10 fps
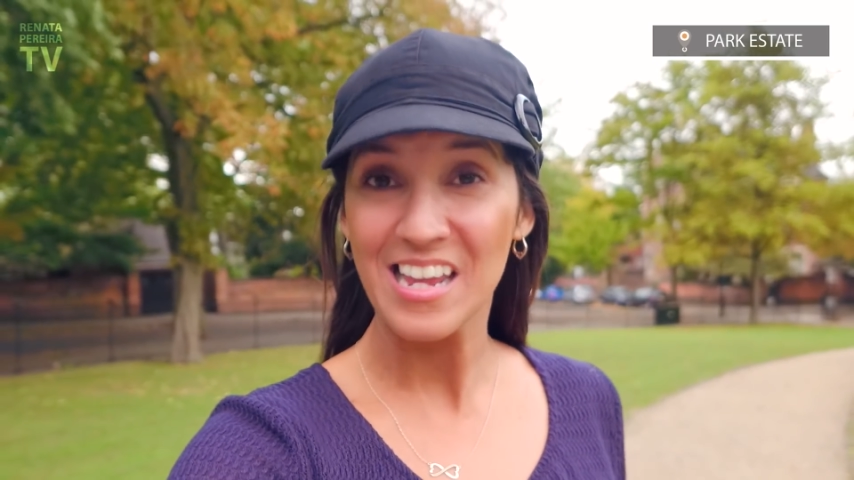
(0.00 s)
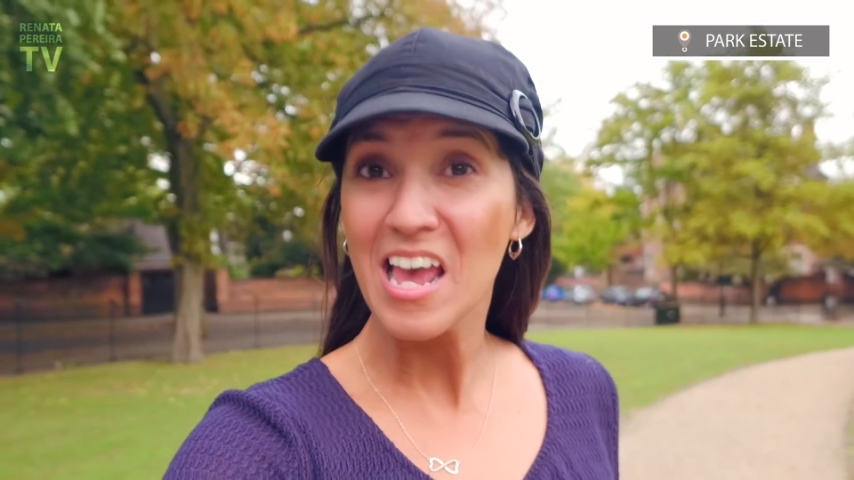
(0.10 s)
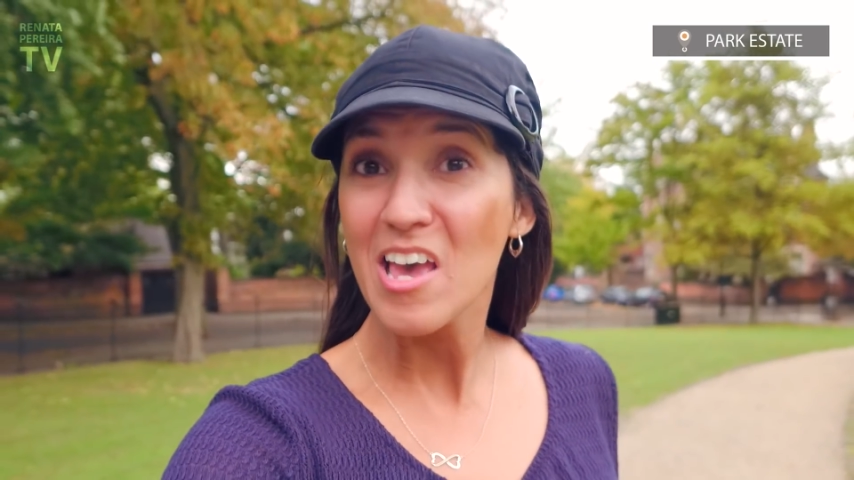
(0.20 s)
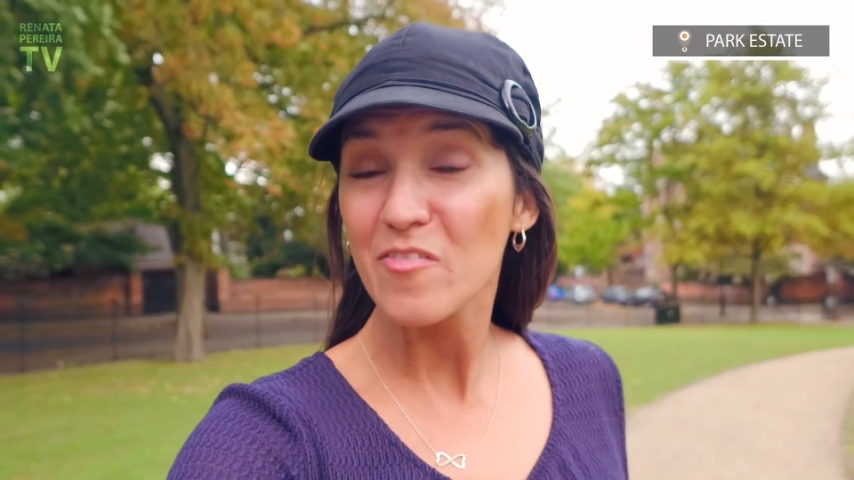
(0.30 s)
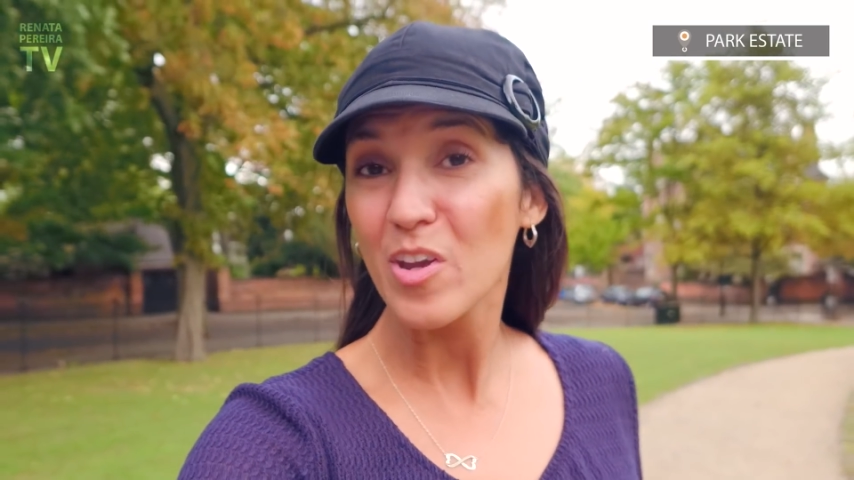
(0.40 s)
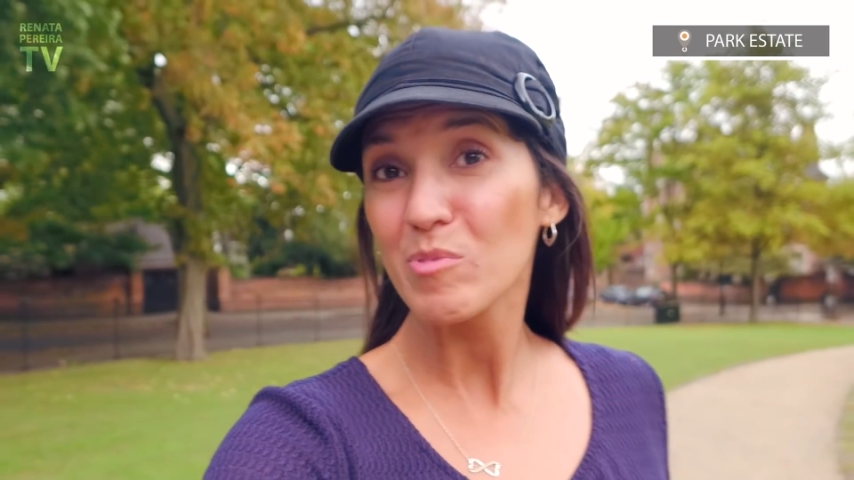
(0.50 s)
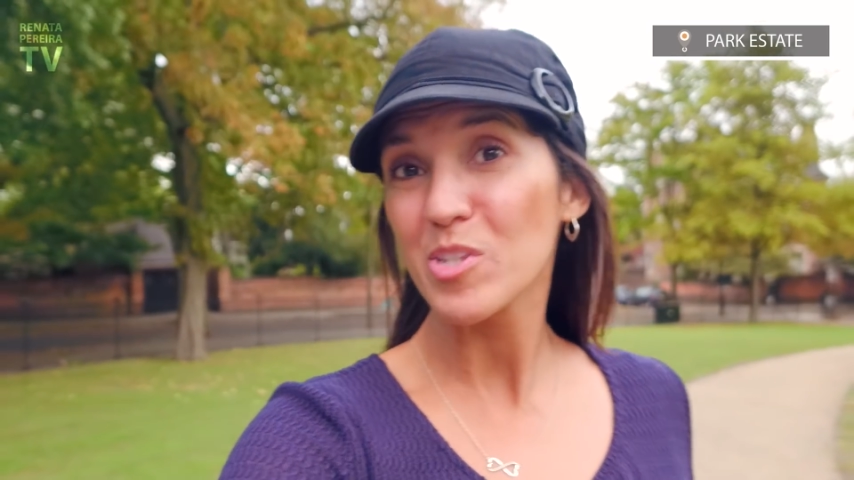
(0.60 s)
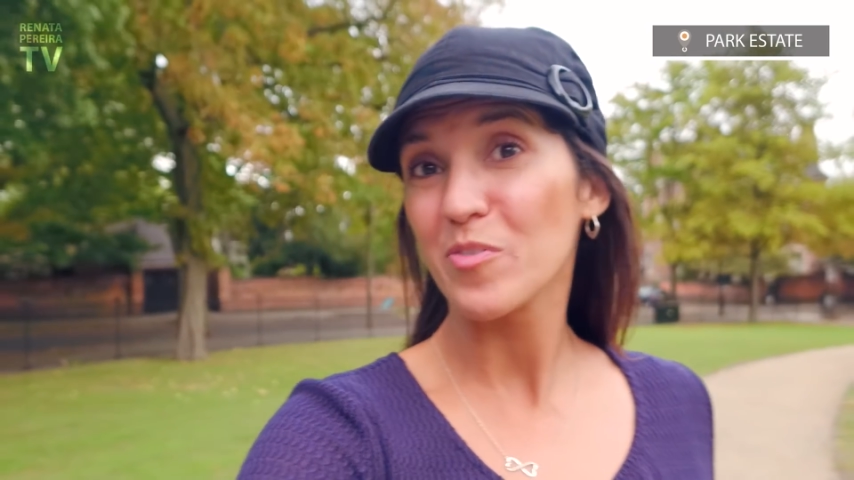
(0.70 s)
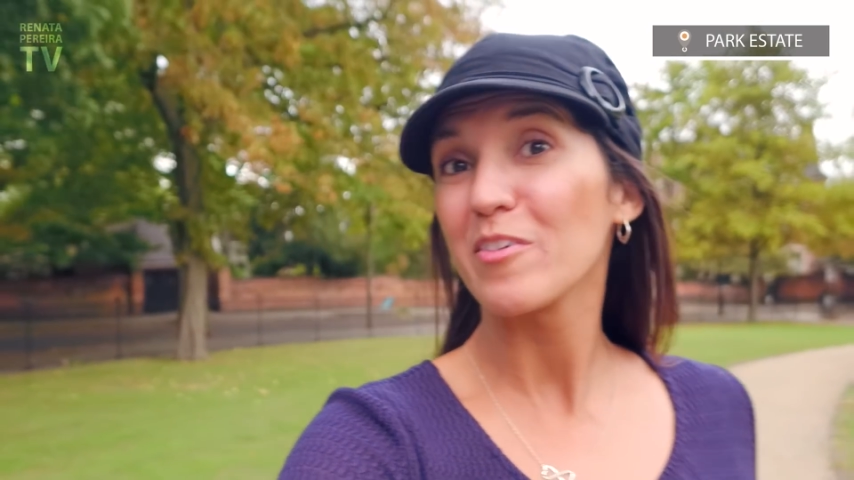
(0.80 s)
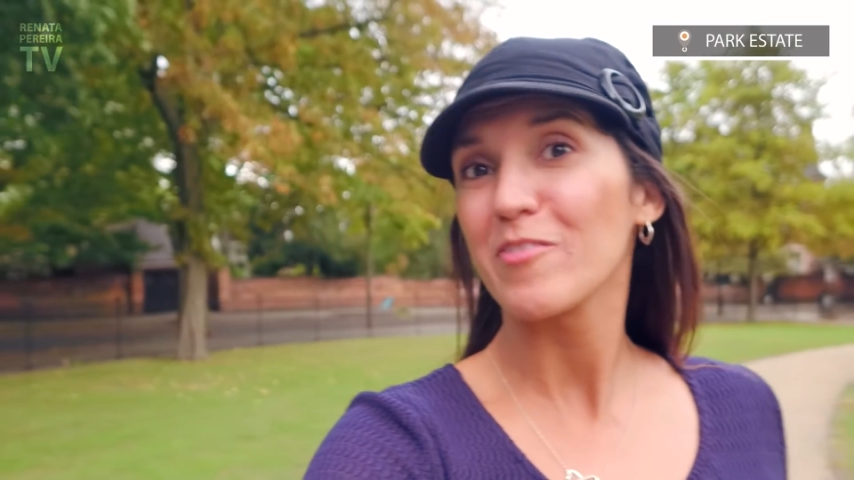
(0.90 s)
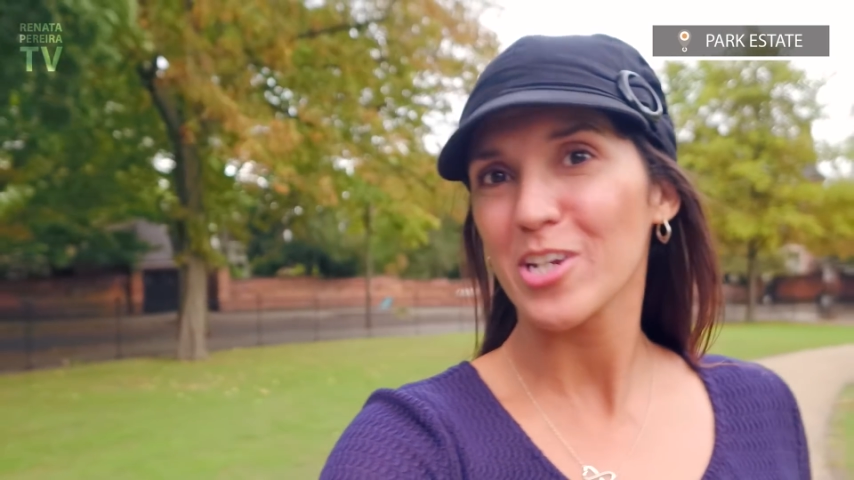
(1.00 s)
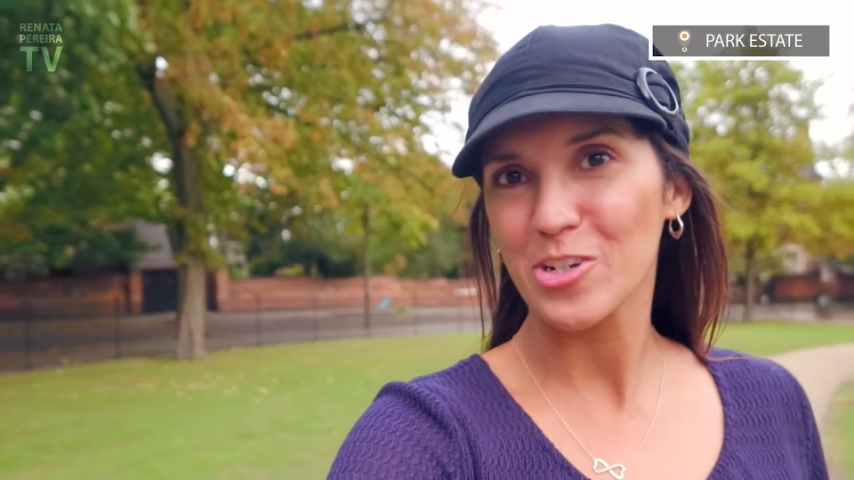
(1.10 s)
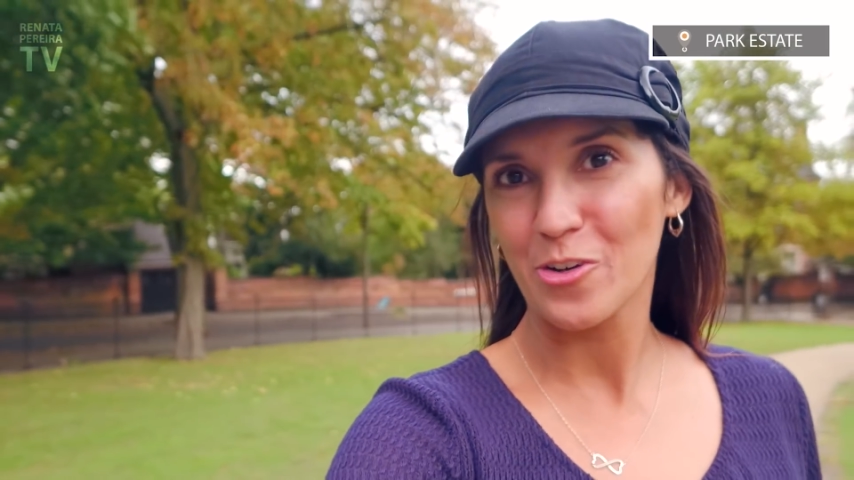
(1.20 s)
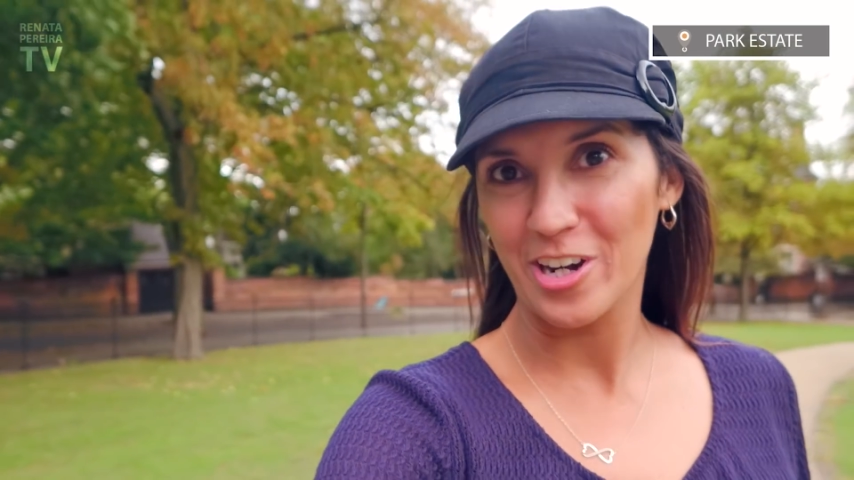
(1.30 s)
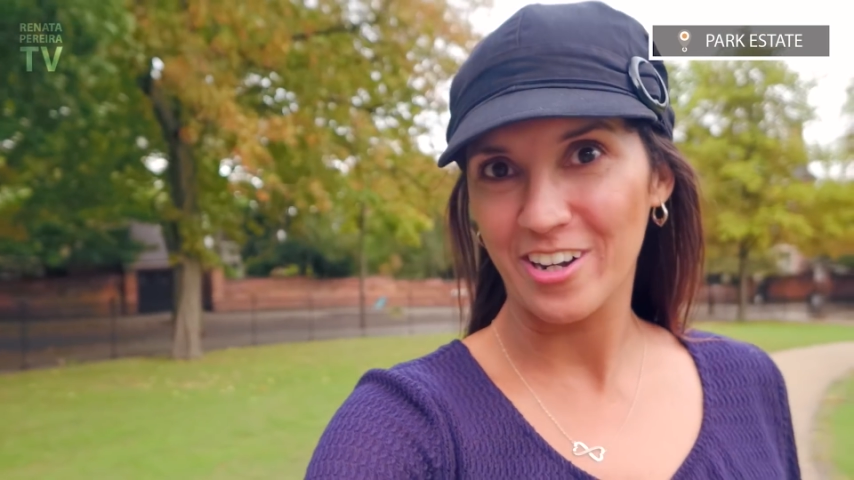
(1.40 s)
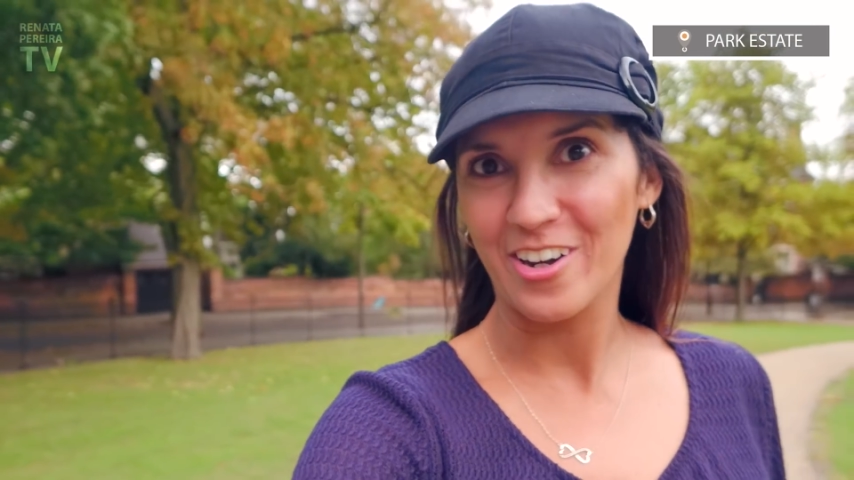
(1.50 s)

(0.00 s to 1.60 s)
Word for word: famous for the Victorian